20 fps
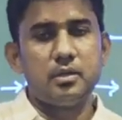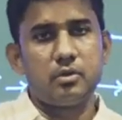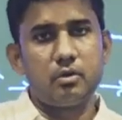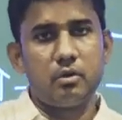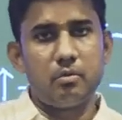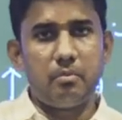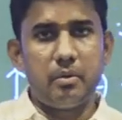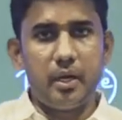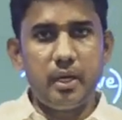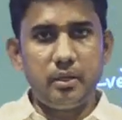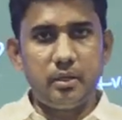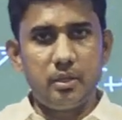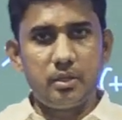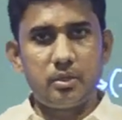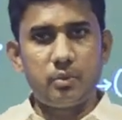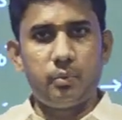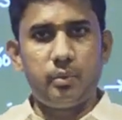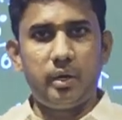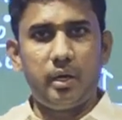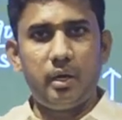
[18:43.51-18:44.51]
So by
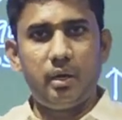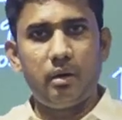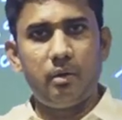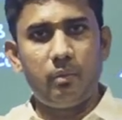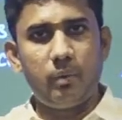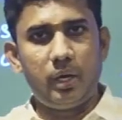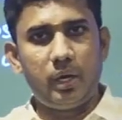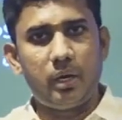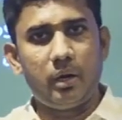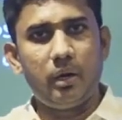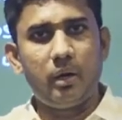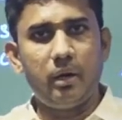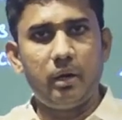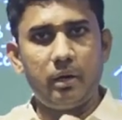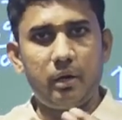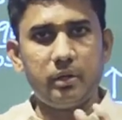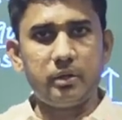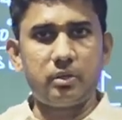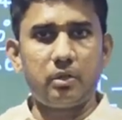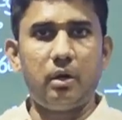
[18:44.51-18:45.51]
this way, we can
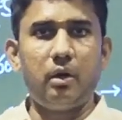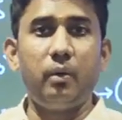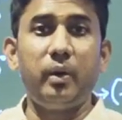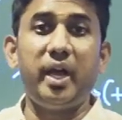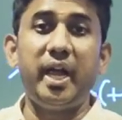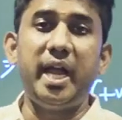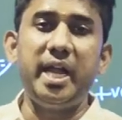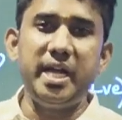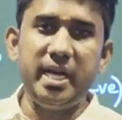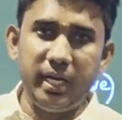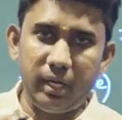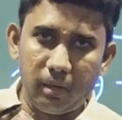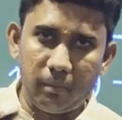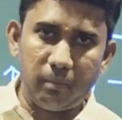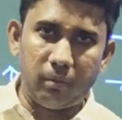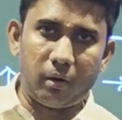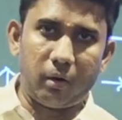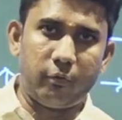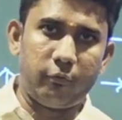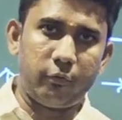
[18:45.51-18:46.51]
resolve any
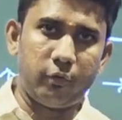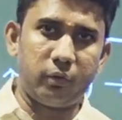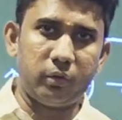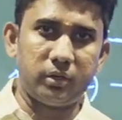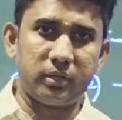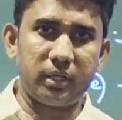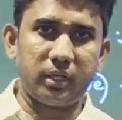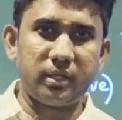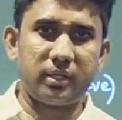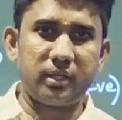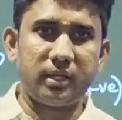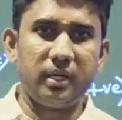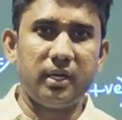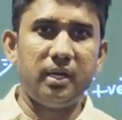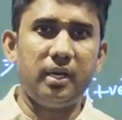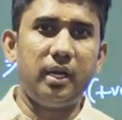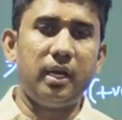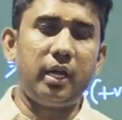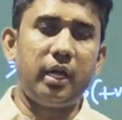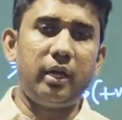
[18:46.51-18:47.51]
number of forces
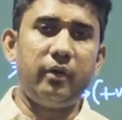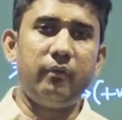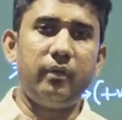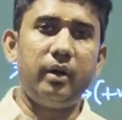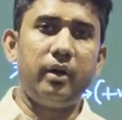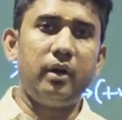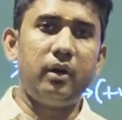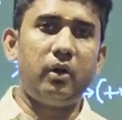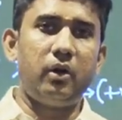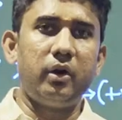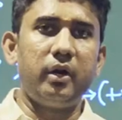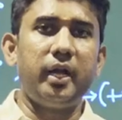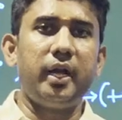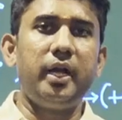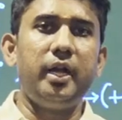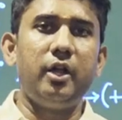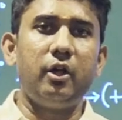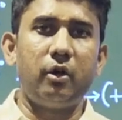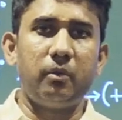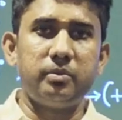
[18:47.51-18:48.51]
given on
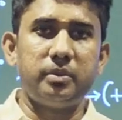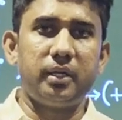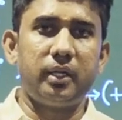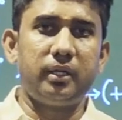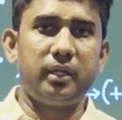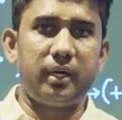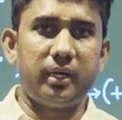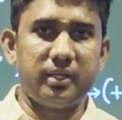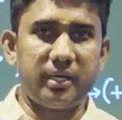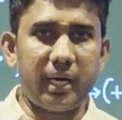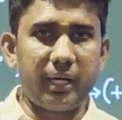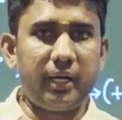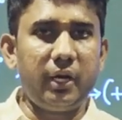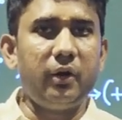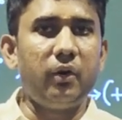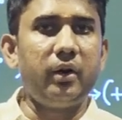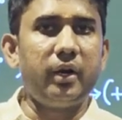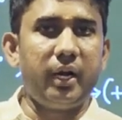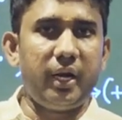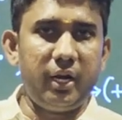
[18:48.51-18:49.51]
any object, that is
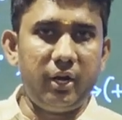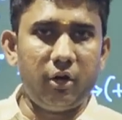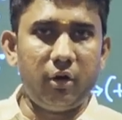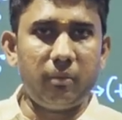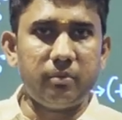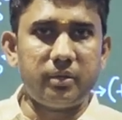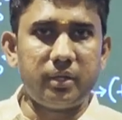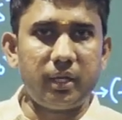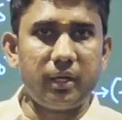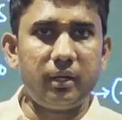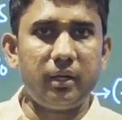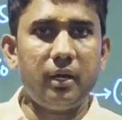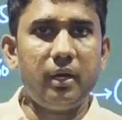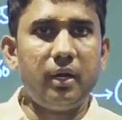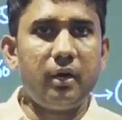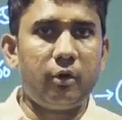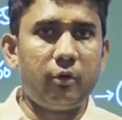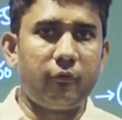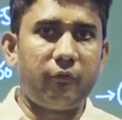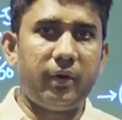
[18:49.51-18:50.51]
acting on any object,
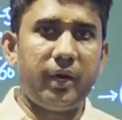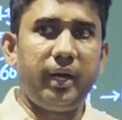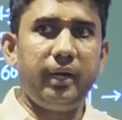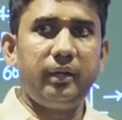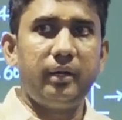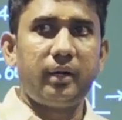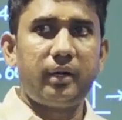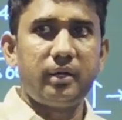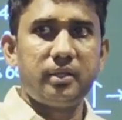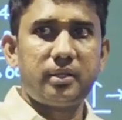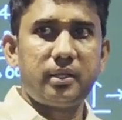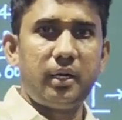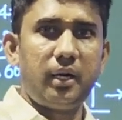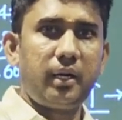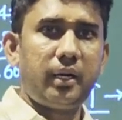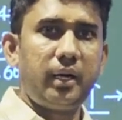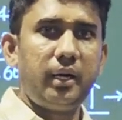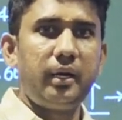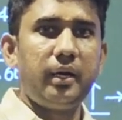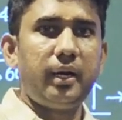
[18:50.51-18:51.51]
to find the
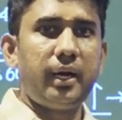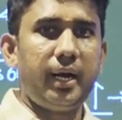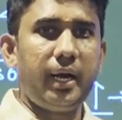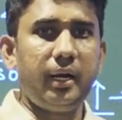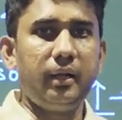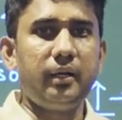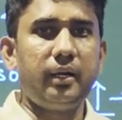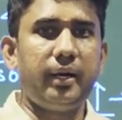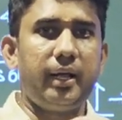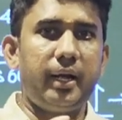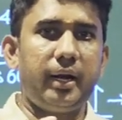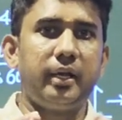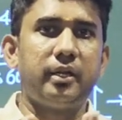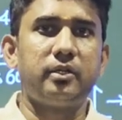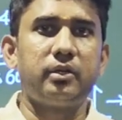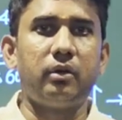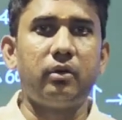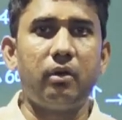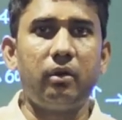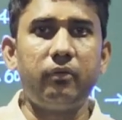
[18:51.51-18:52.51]
resultant and the
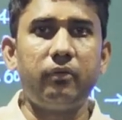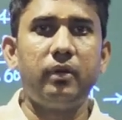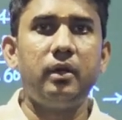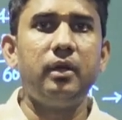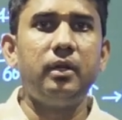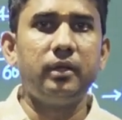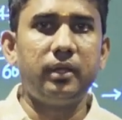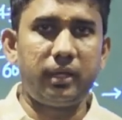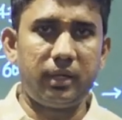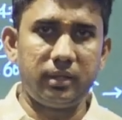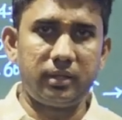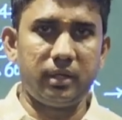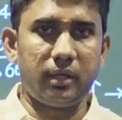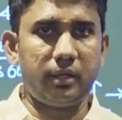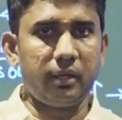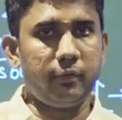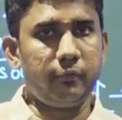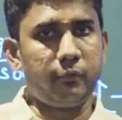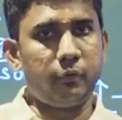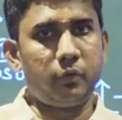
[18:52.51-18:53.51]
direction of the
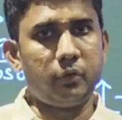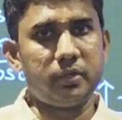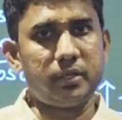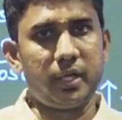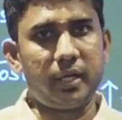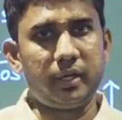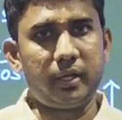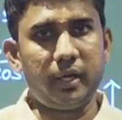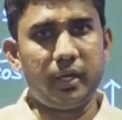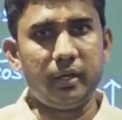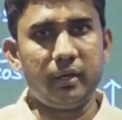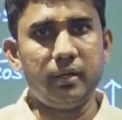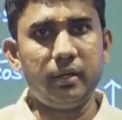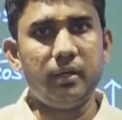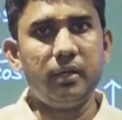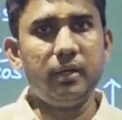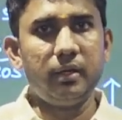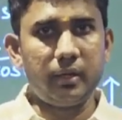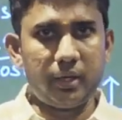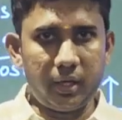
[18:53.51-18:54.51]
resultant force acting.
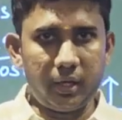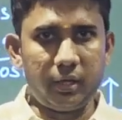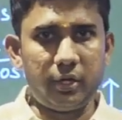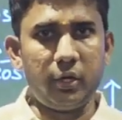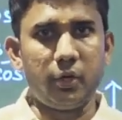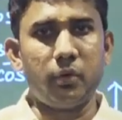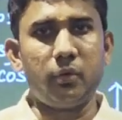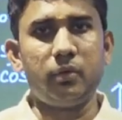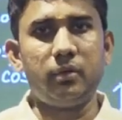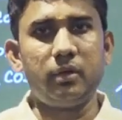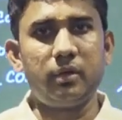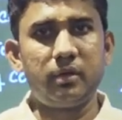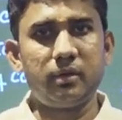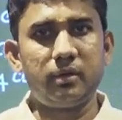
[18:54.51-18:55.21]
Thank you.